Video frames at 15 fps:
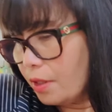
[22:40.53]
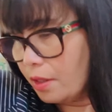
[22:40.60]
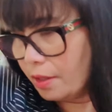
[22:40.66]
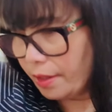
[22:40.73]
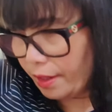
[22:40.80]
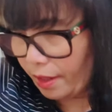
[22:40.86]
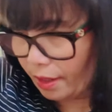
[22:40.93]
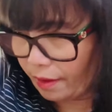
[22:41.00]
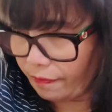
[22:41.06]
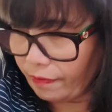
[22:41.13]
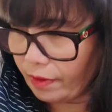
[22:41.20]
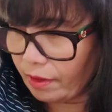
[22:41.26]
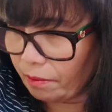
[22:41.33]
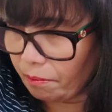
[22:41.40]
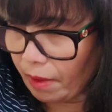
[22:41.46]
I have
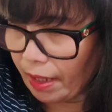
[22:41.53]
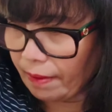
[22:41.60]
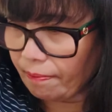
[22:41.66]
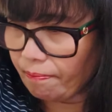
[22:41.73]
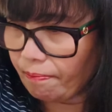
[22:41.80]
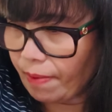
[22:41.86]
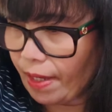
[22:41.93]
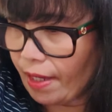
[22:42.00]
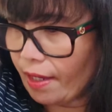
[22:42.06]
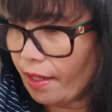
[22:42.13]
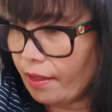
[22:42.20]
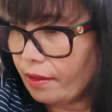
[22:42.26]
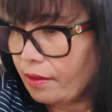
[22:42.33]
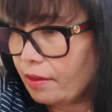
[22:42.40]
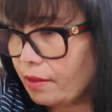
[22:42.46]
in my bag?